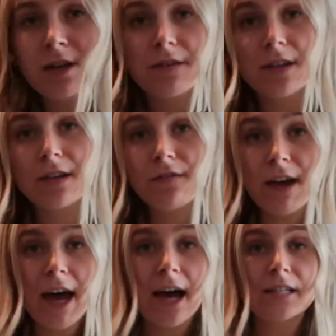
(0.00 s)
dinner really
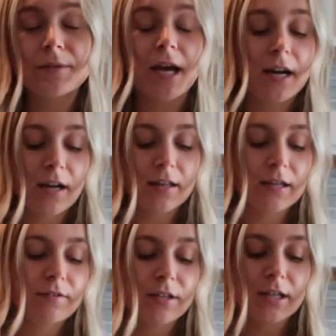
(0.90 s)
fast. We had
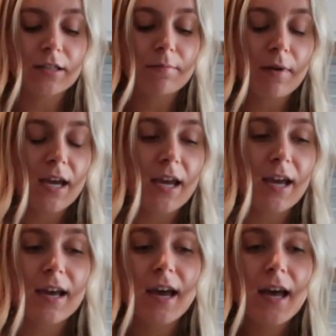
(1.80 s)
nothing really to
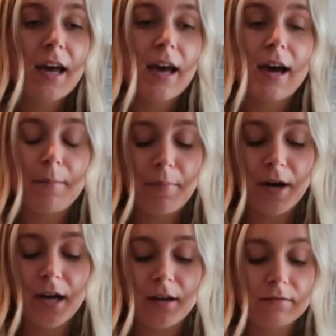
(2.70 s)
make
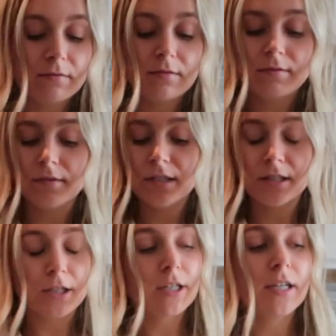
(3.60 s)
but these
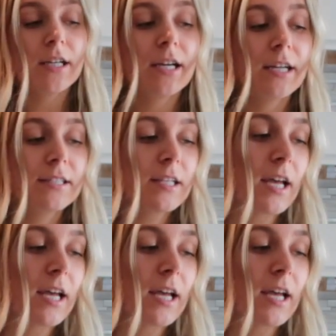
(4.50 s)
ingredients,